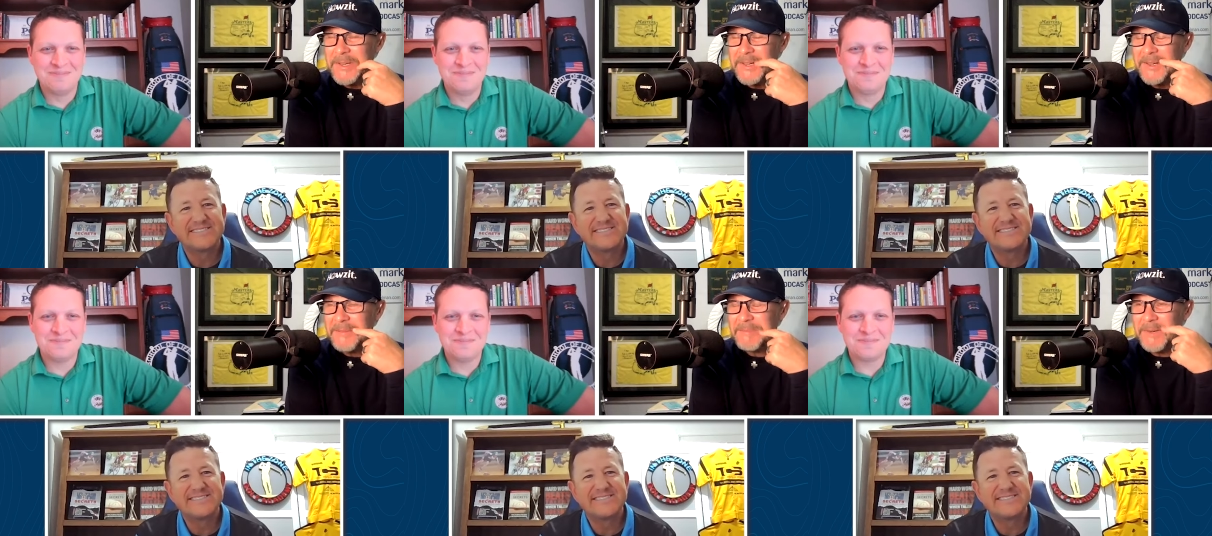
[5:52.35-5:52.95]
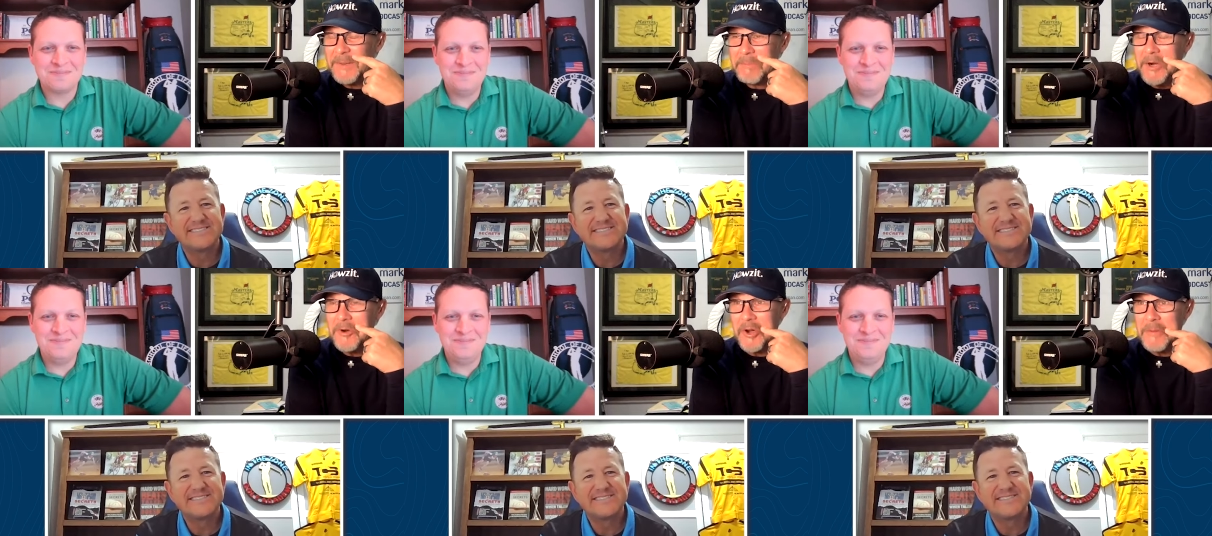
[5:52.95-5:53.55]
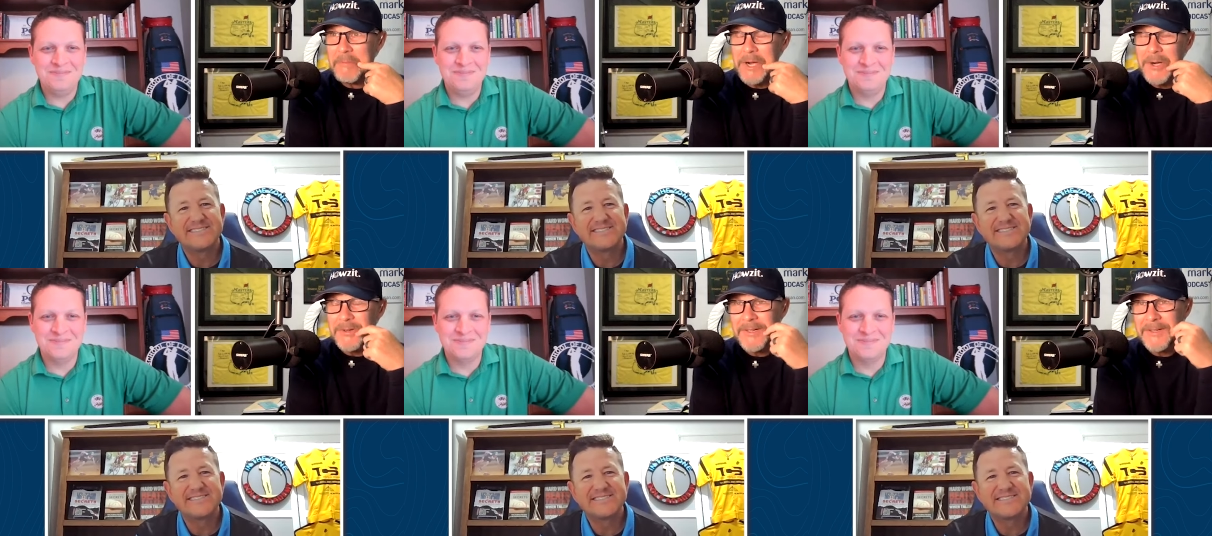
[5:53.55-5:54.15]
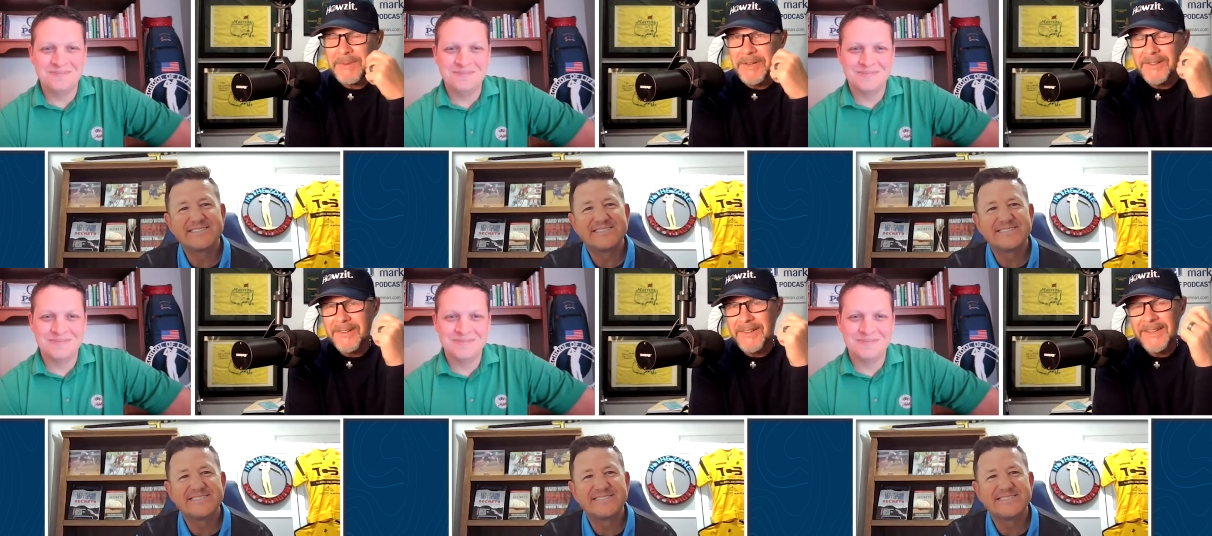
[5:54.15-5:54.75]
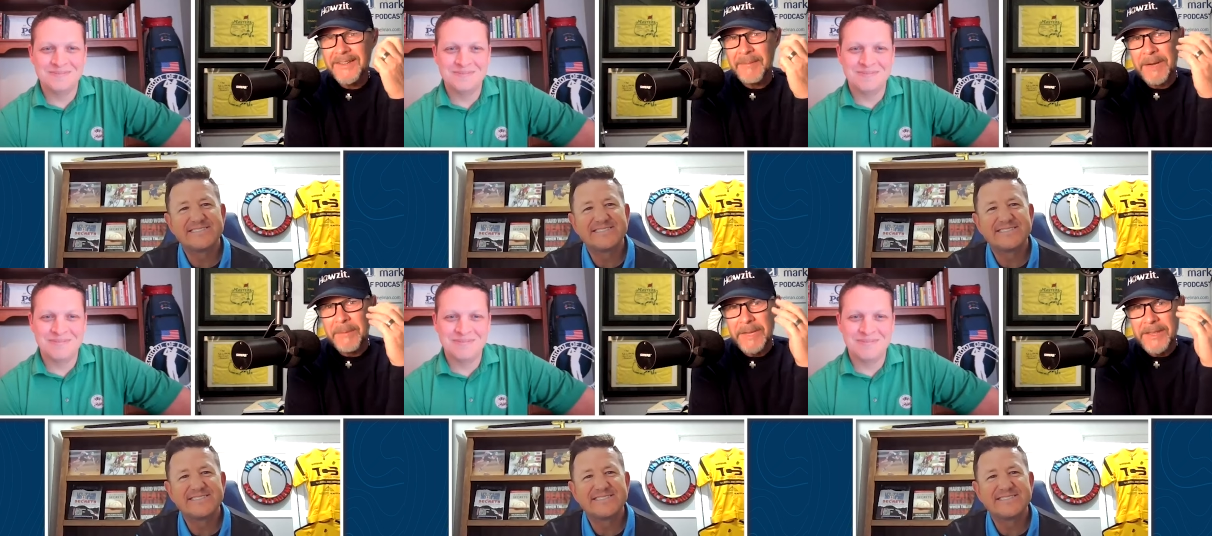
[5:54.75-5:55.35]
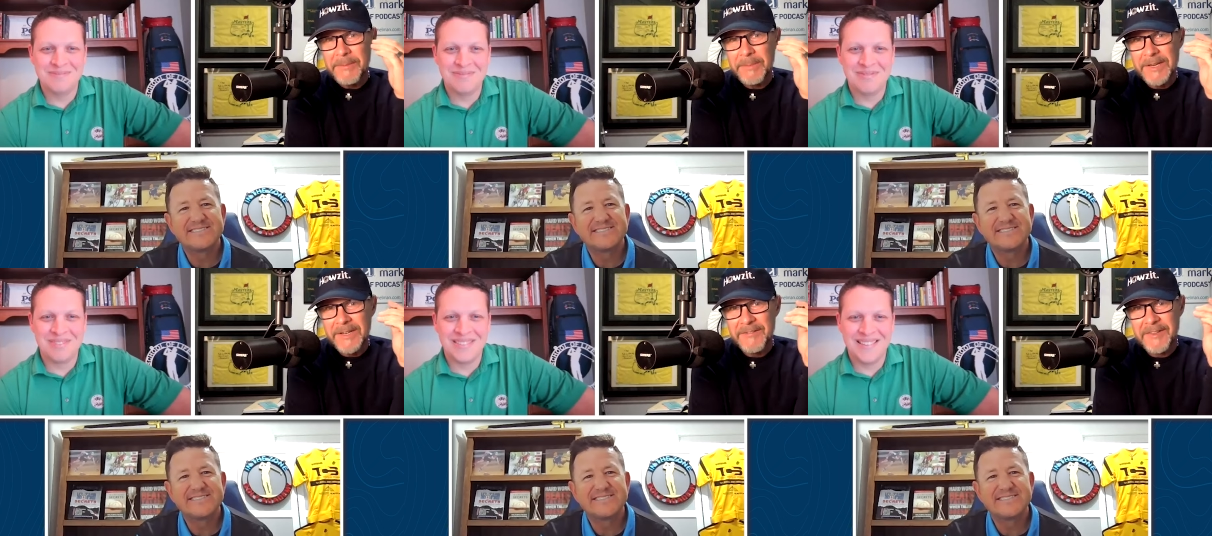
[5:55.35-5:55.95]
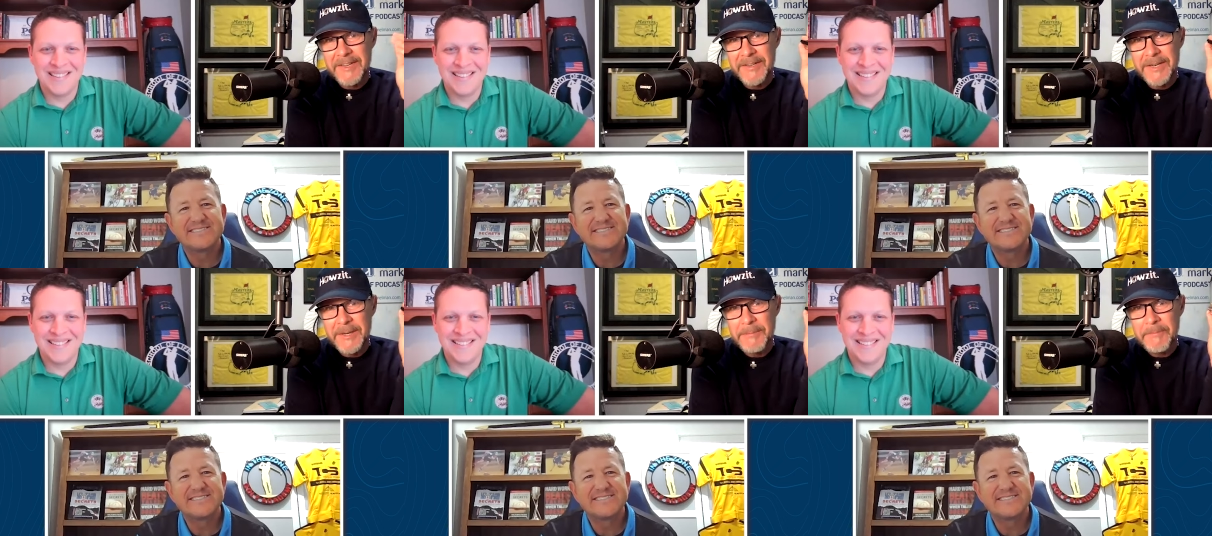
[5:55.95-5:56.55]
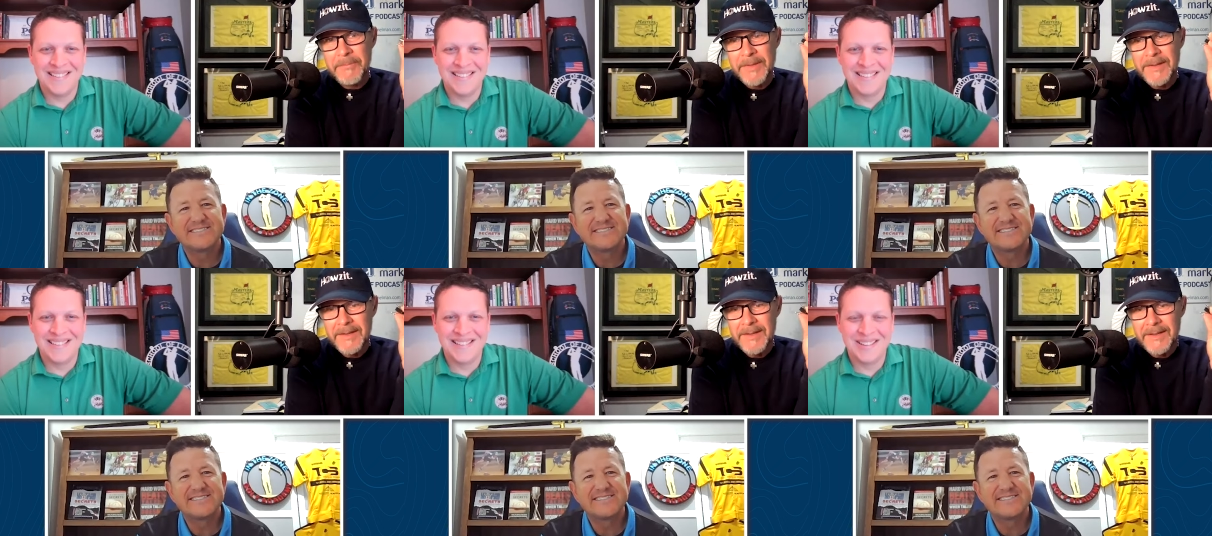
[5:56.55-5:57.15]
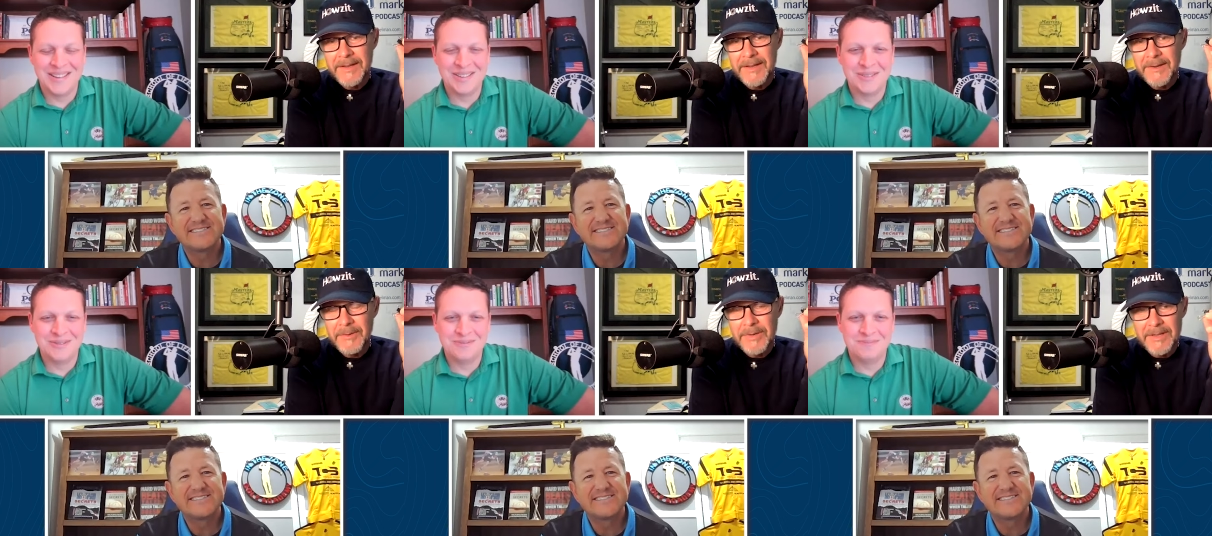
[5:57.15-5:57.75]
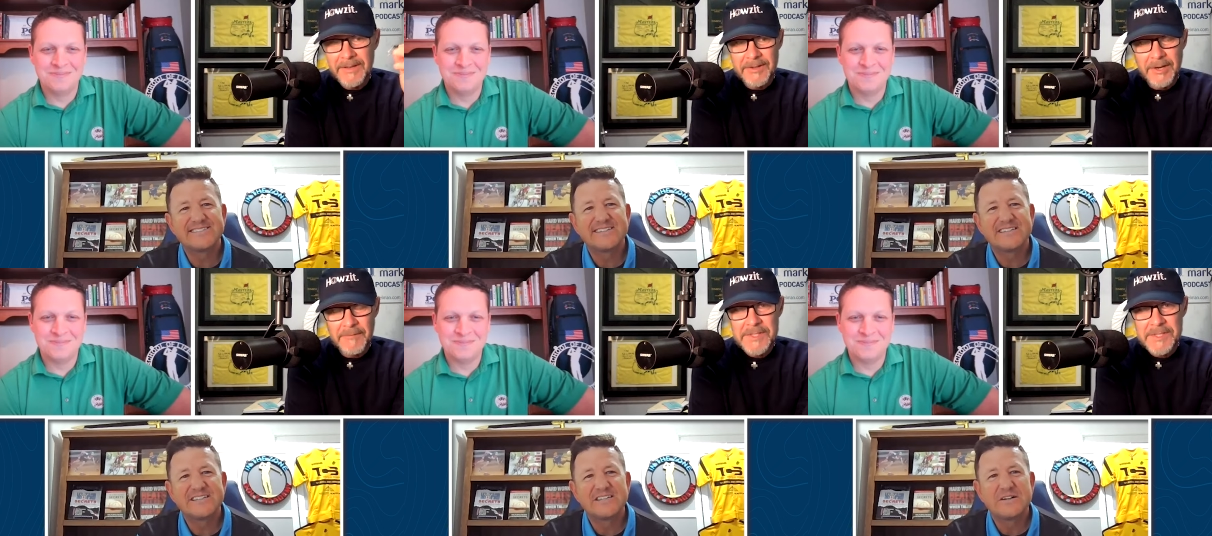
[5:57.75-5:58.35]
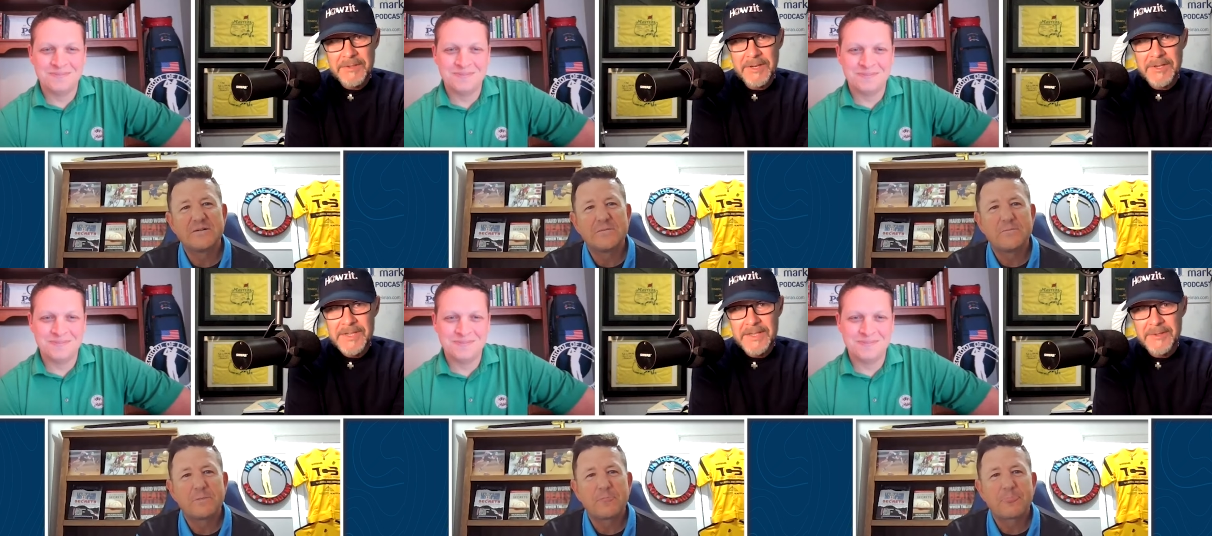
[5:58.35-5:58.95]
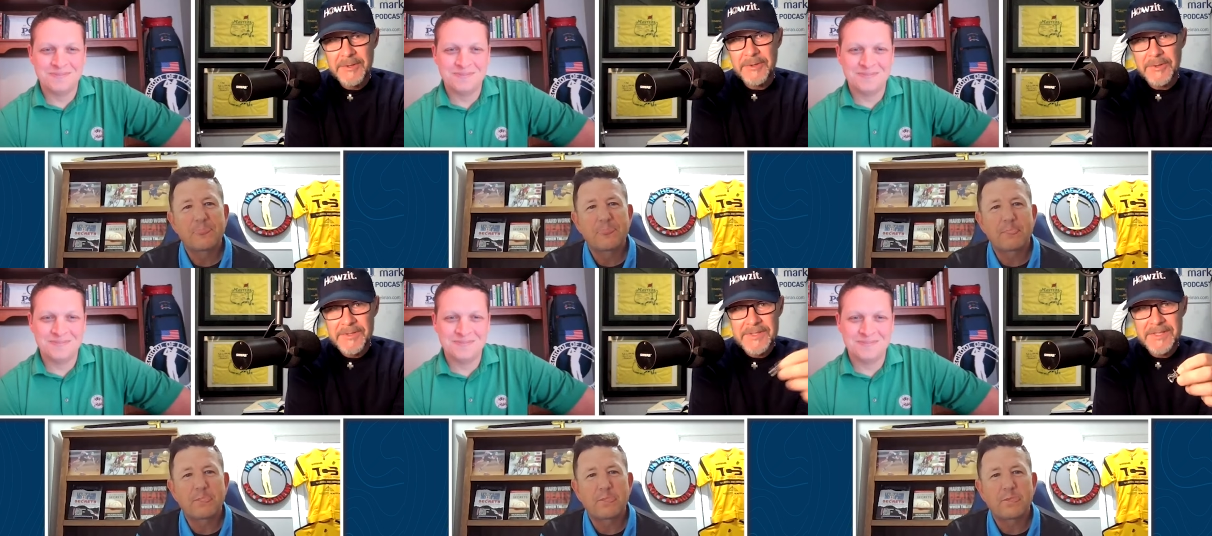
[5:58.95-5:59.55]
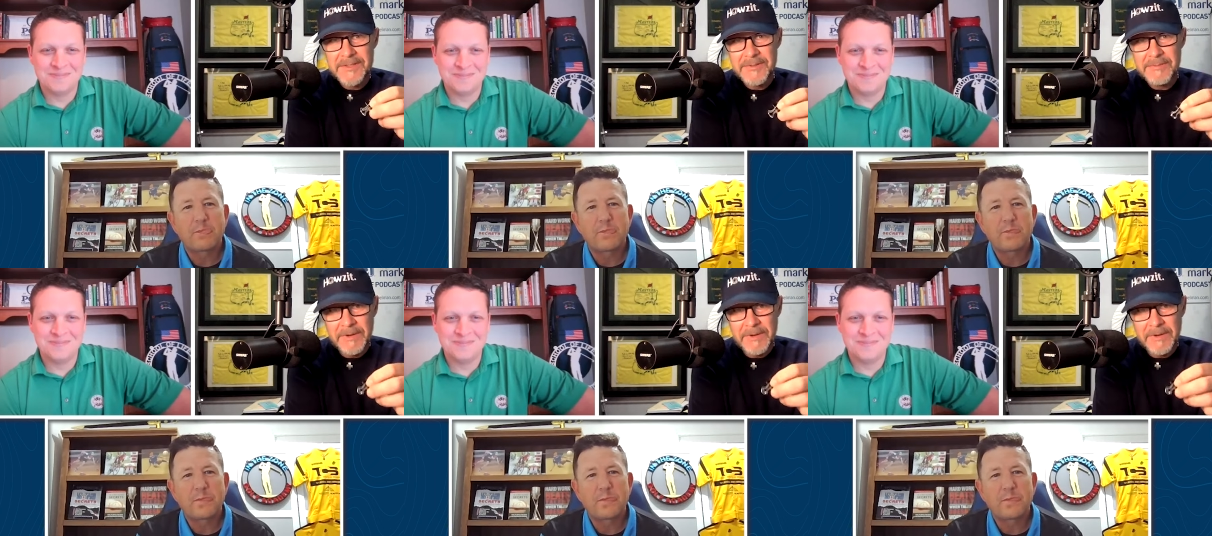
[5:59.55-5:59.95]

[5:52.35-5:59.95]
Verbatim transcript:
Speaker 1: a, a, a bow on bow. Uh, pardon that. I'm, I meant to pun over there. Um, well, look, obviously you close down the doors, then you're